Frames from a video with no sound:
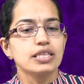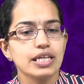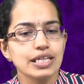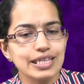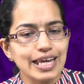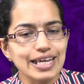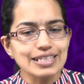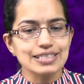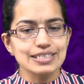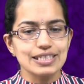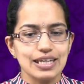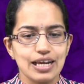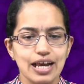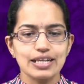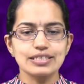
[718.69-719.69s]
The
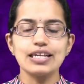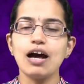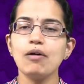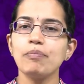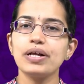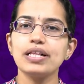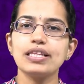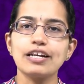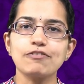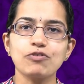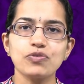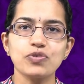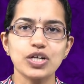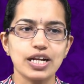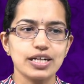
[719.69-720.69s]
next example
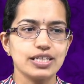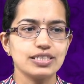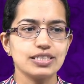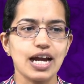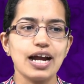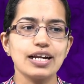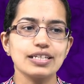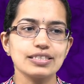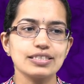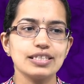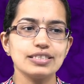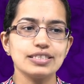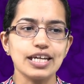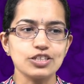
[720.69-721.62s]
that we would understand is the